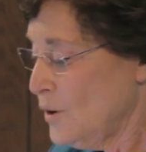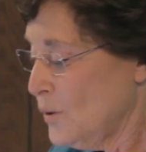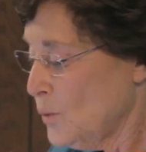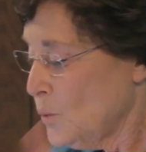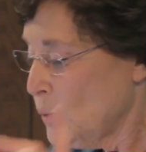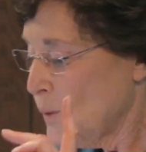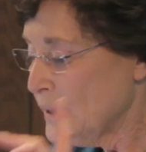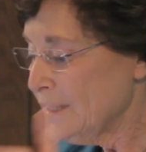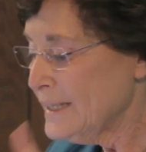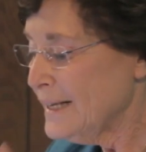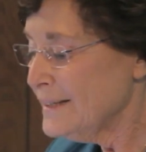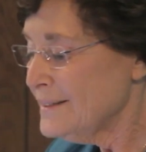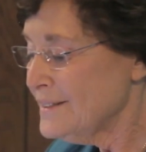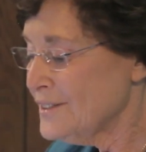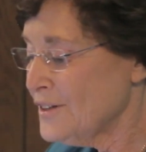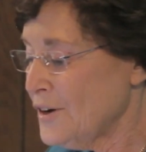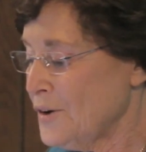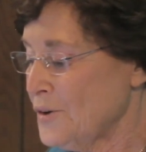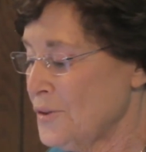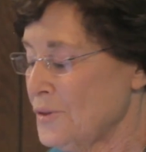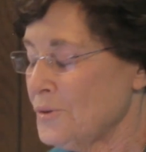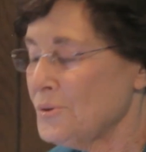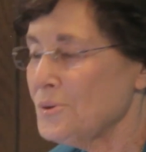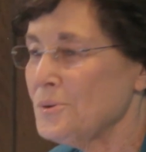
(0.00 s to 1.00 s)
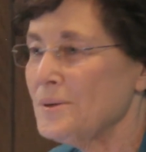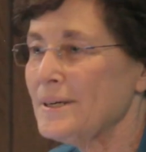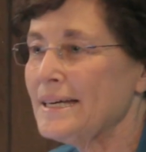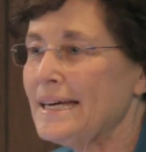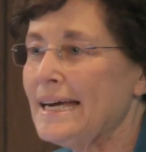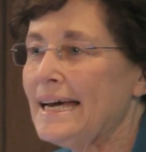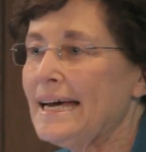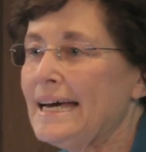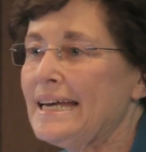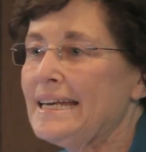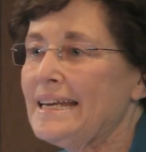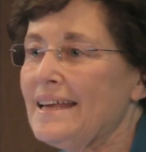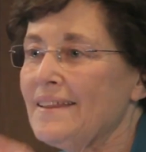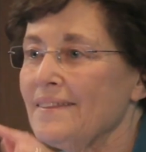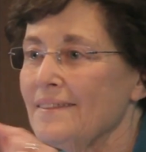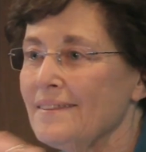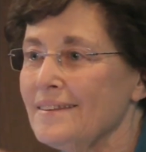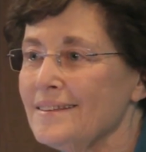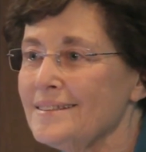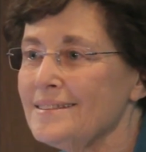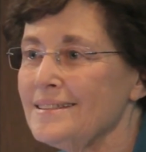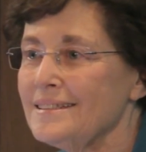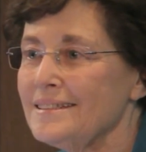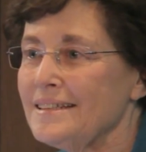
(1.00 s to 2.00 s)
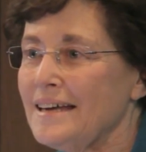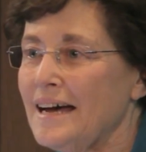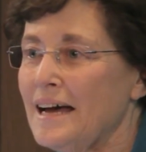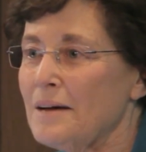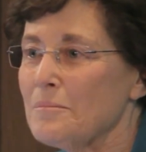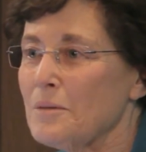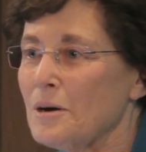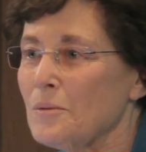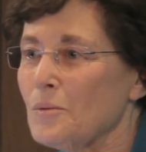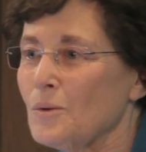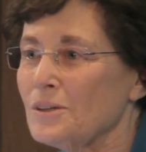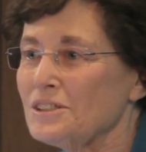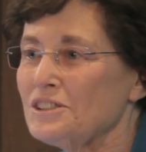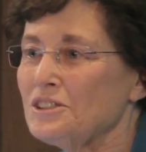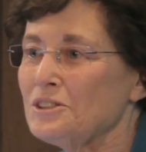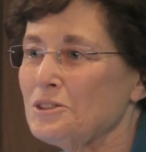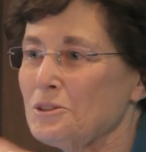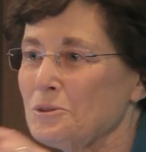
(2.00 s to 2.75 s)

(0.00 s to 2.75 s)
Well, let's go through again, and this time I want you